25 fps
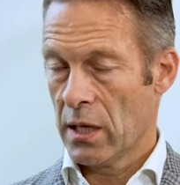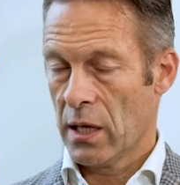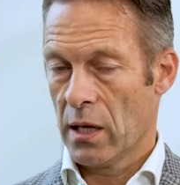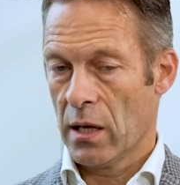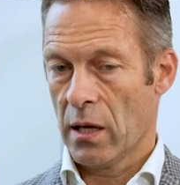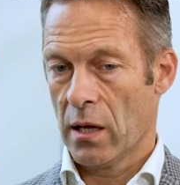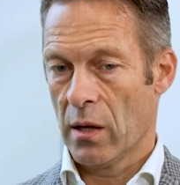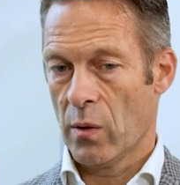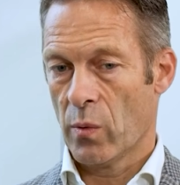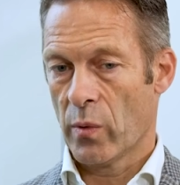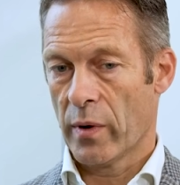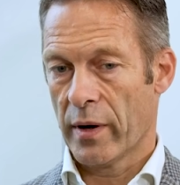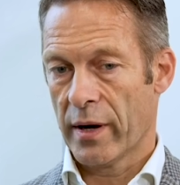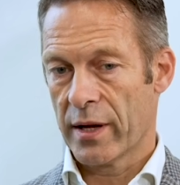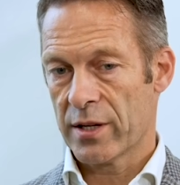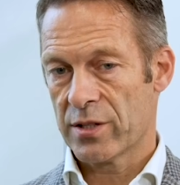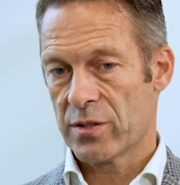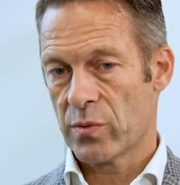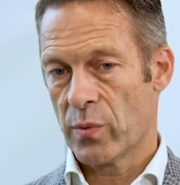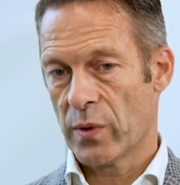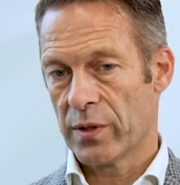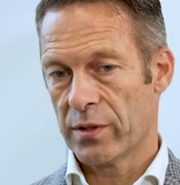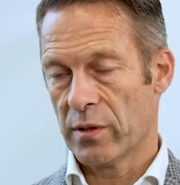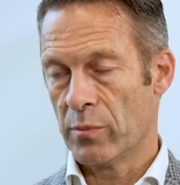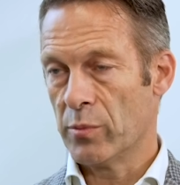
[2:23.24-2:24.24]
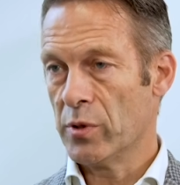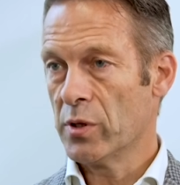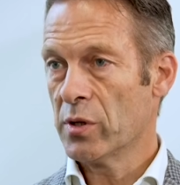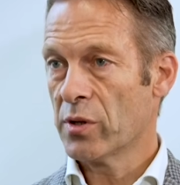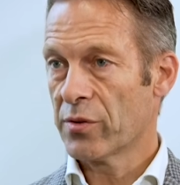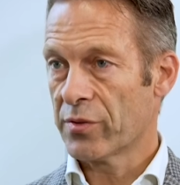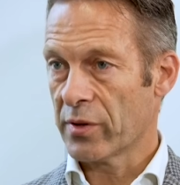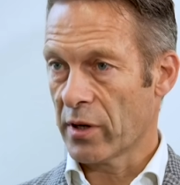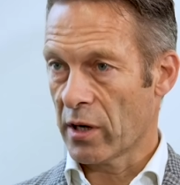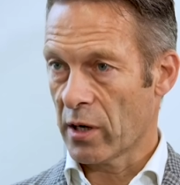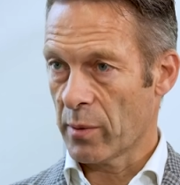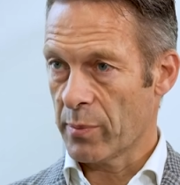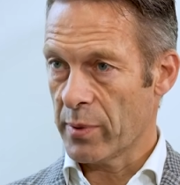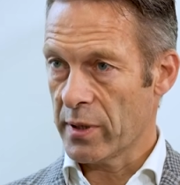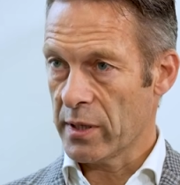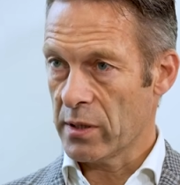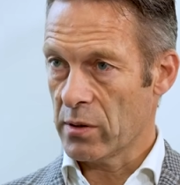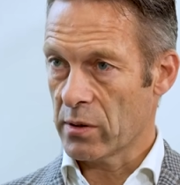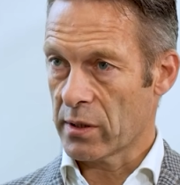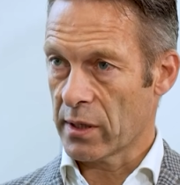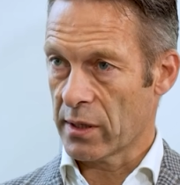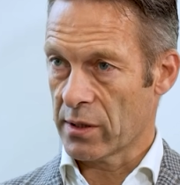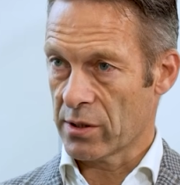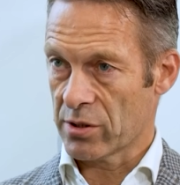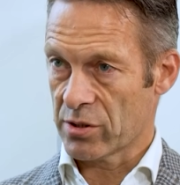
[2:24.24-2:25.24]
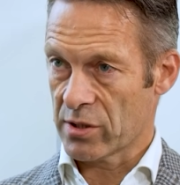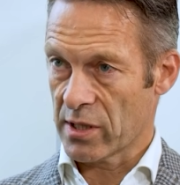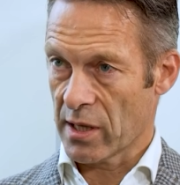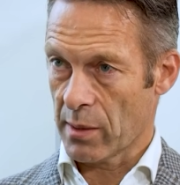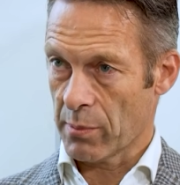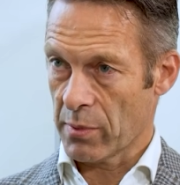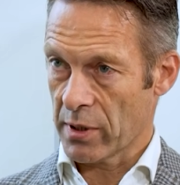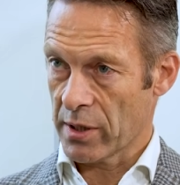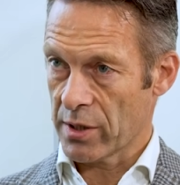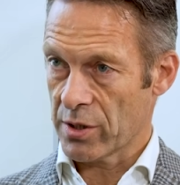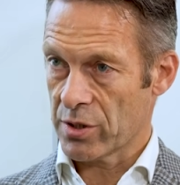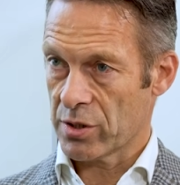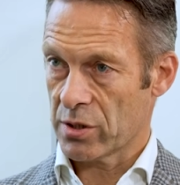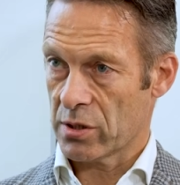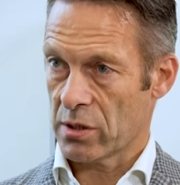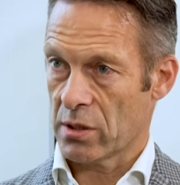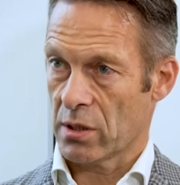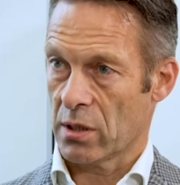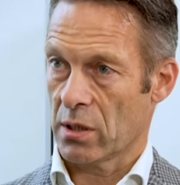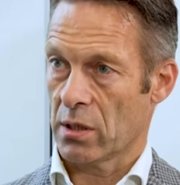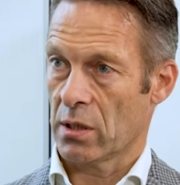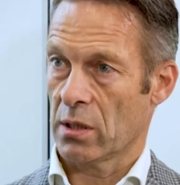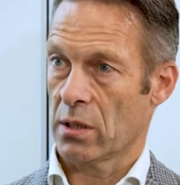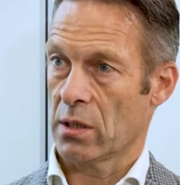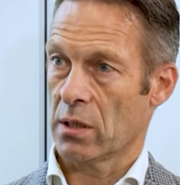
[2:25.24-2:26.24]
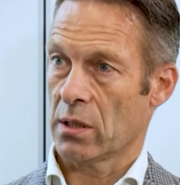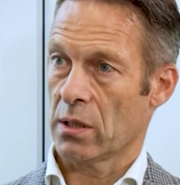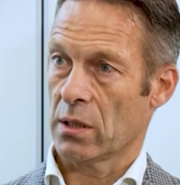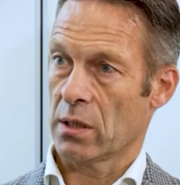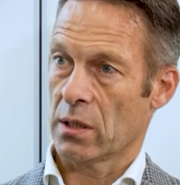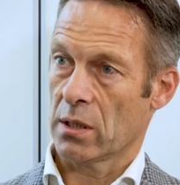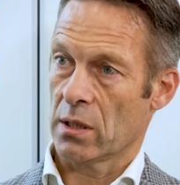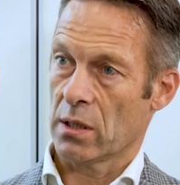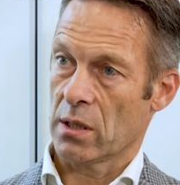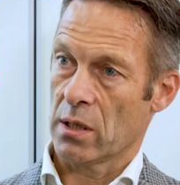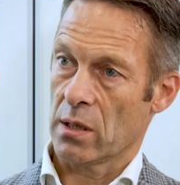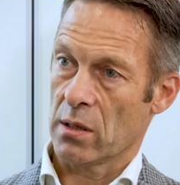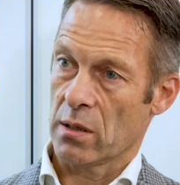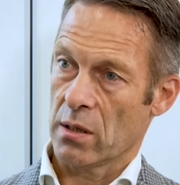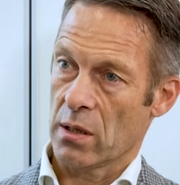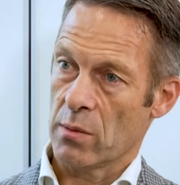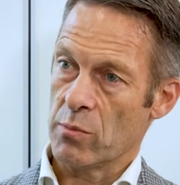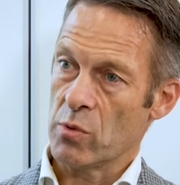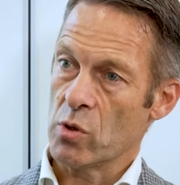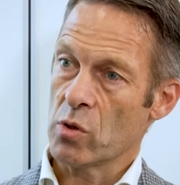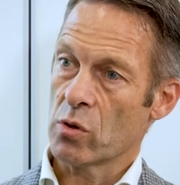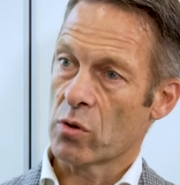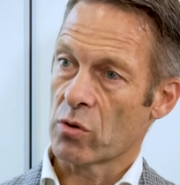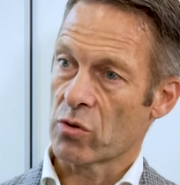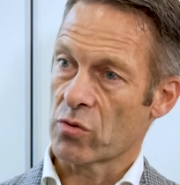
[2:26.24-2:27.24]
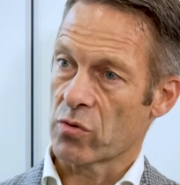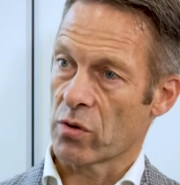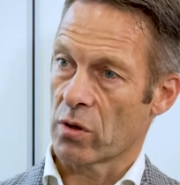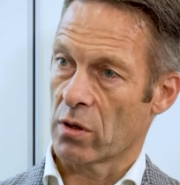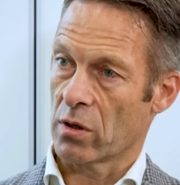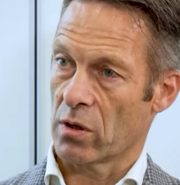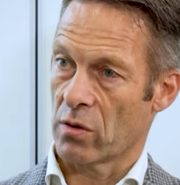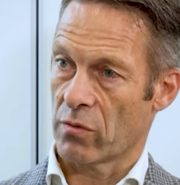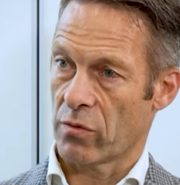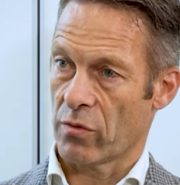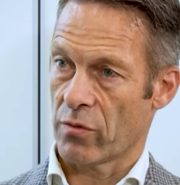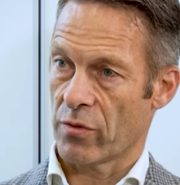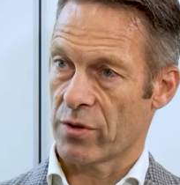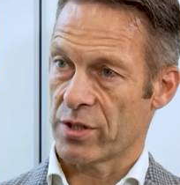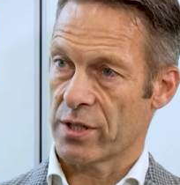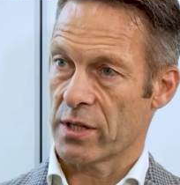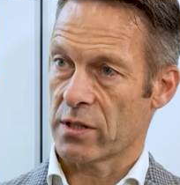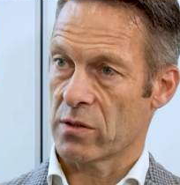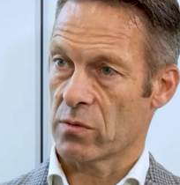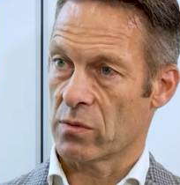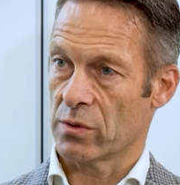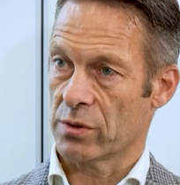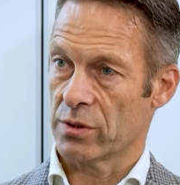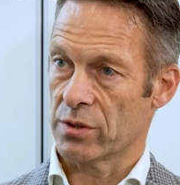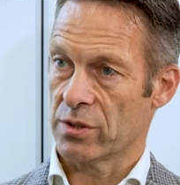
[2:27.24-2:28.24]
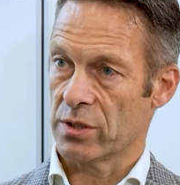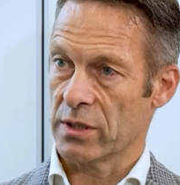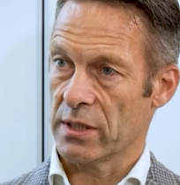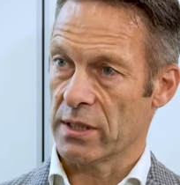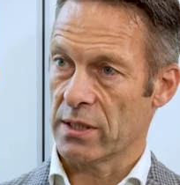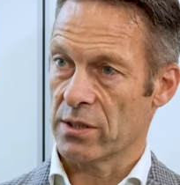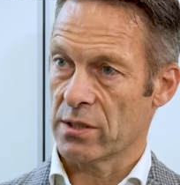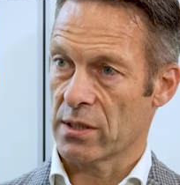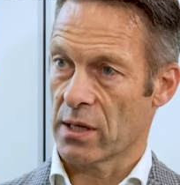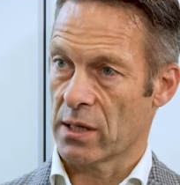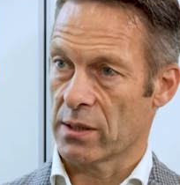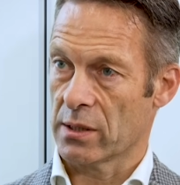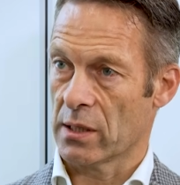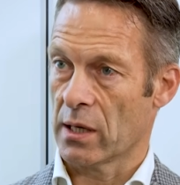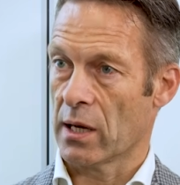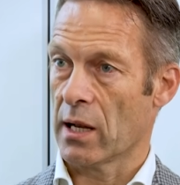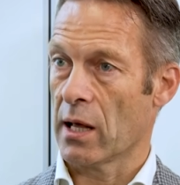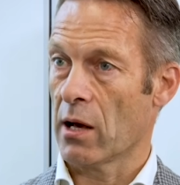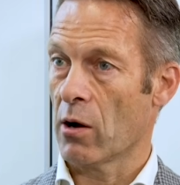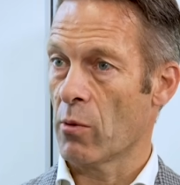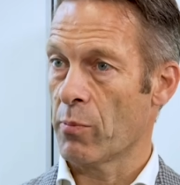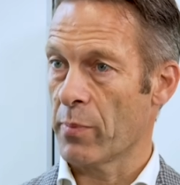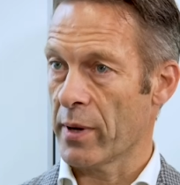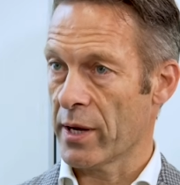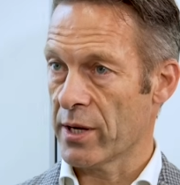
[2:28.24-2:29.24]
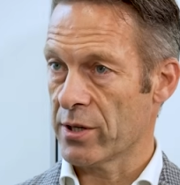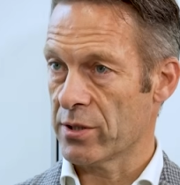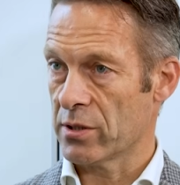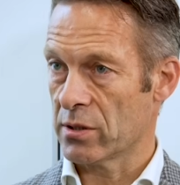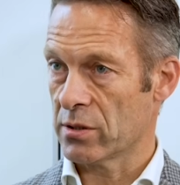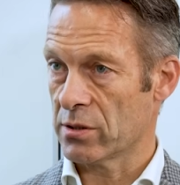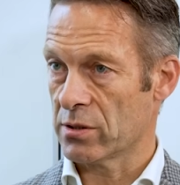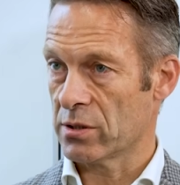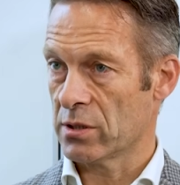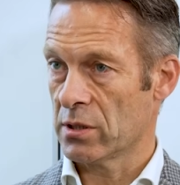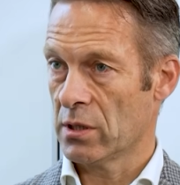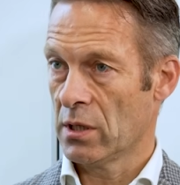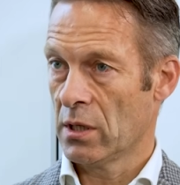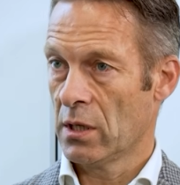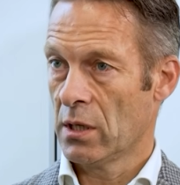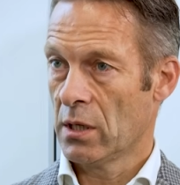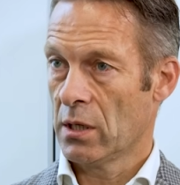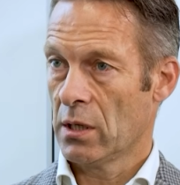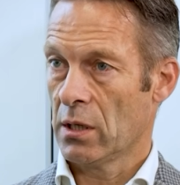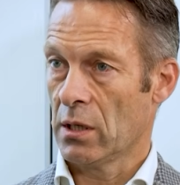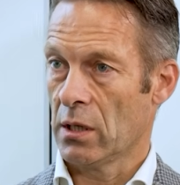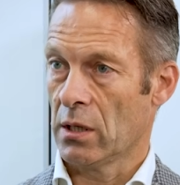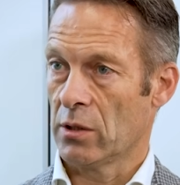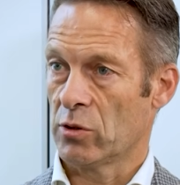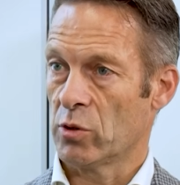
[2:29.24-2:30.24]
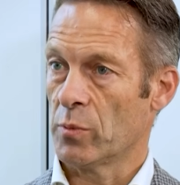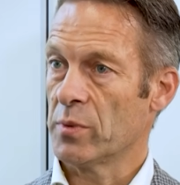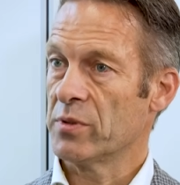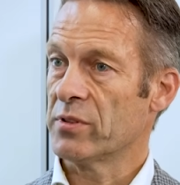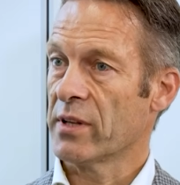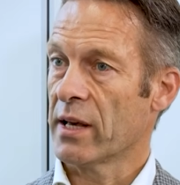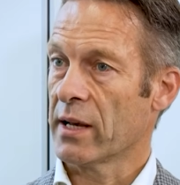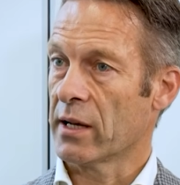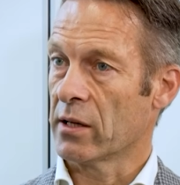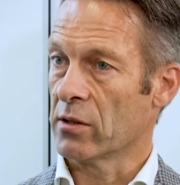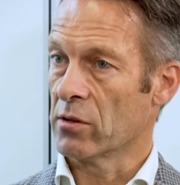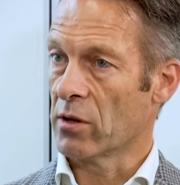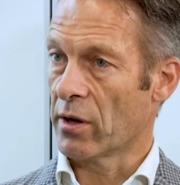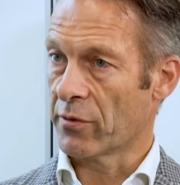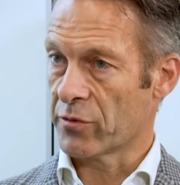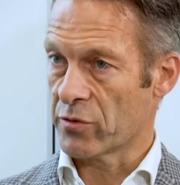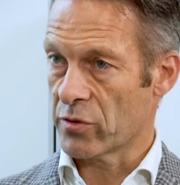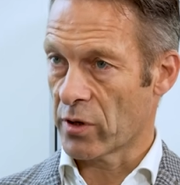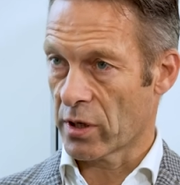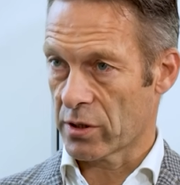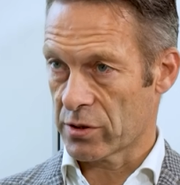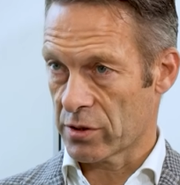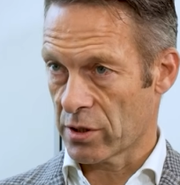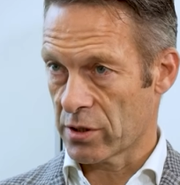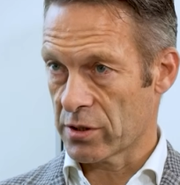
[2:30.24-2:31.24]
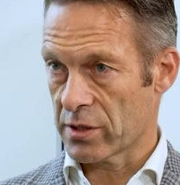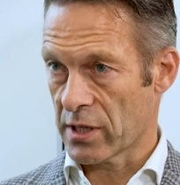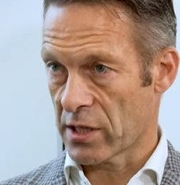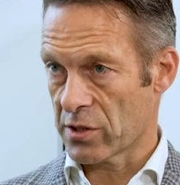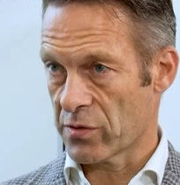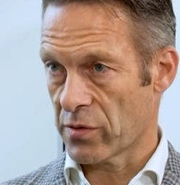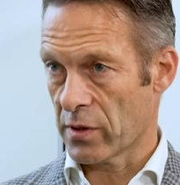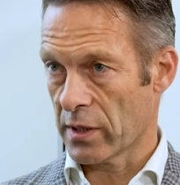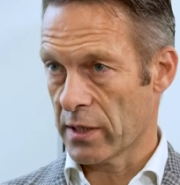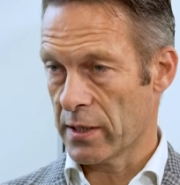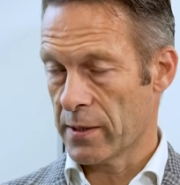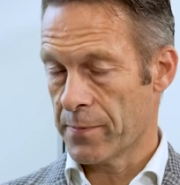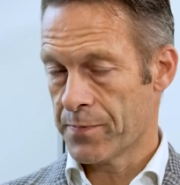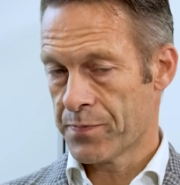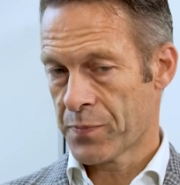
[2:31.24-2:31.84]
Uh, whereas with immunotherapy, you can establish uh, immune control over residual disease and allow patients uh, to be taken off drugs successfully.